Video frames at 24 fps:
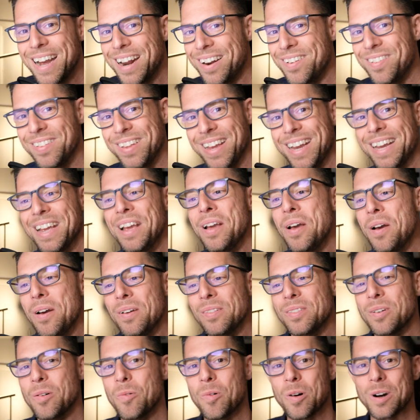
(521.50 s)
kind of like
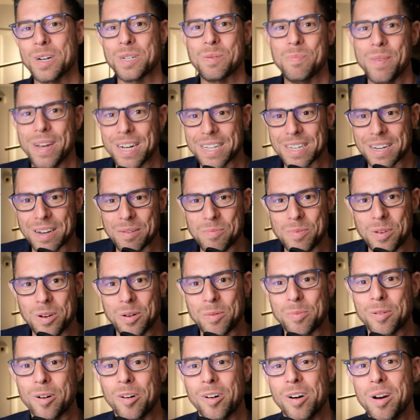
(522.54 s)
the worst mix of
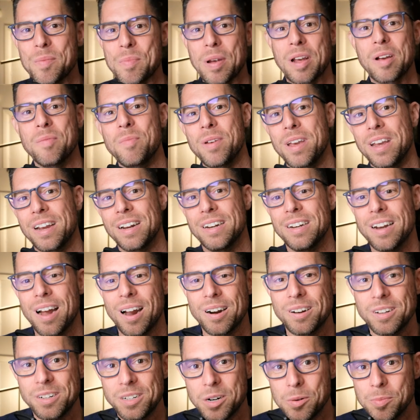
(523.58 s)
computer programming of being
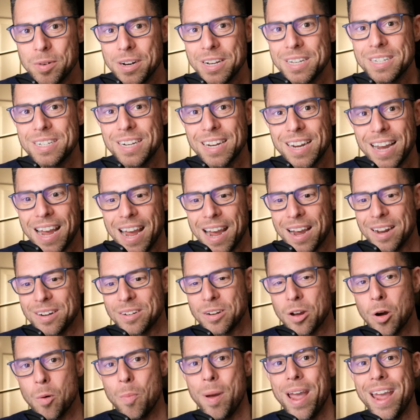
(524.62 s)
non deterministic
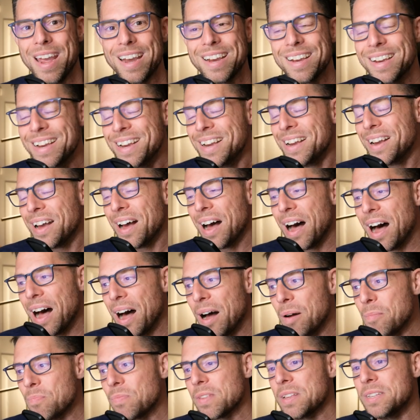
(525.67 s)
and opaque.
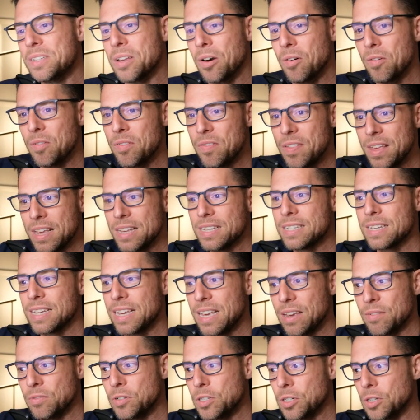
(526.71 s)
Um, so, this
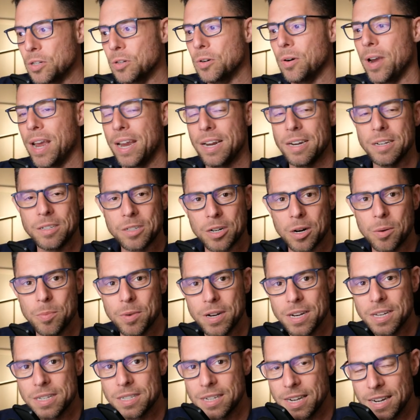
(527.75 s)
gives you a
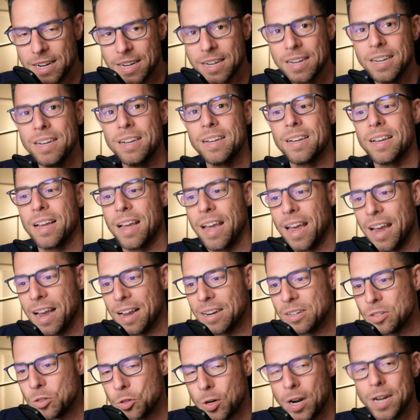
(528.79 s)
deterministic
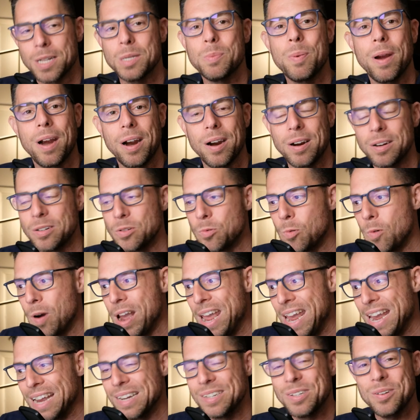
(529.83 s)
and transparent
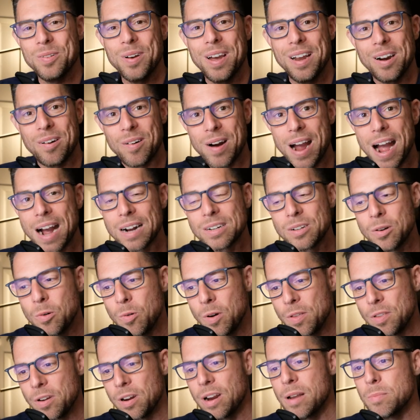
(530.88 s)
way to interact
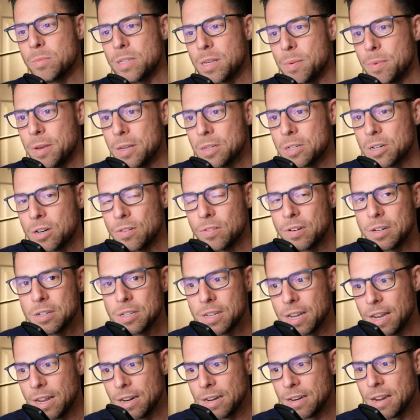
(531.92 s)
with your MCP
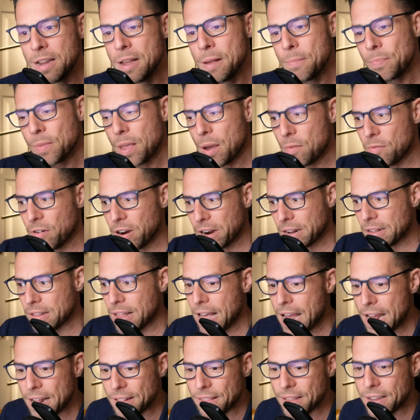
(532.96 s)
servers. And I'm very
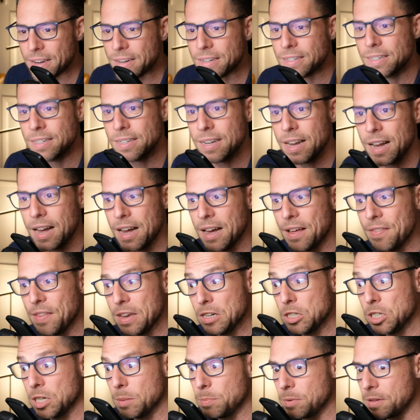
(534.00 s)
glad that uh,
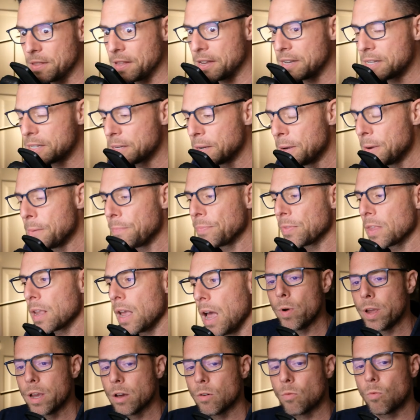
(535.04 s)
they shipped this.
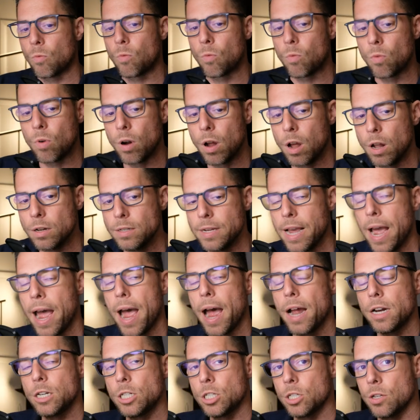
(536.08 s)
We could
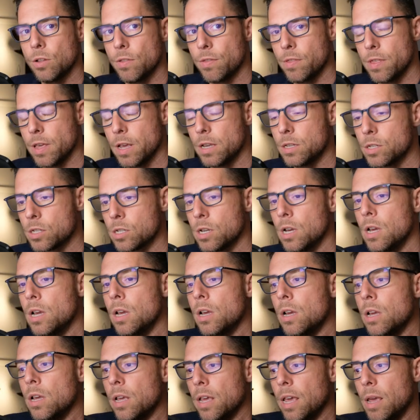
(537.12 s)
attach this
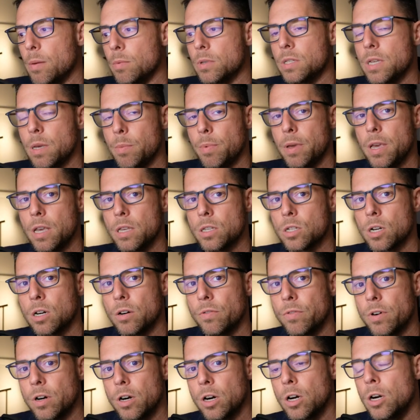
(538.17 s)
MCP
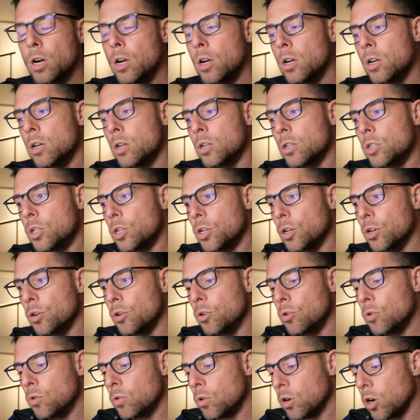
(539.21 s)
server
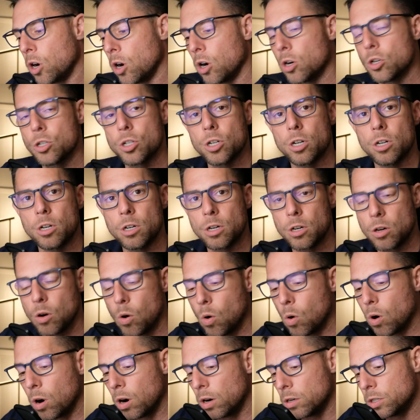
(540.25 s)
to Cursor
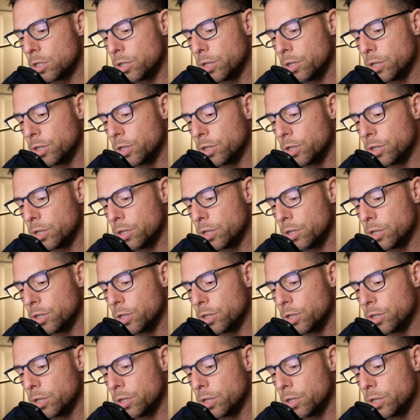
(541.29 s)
or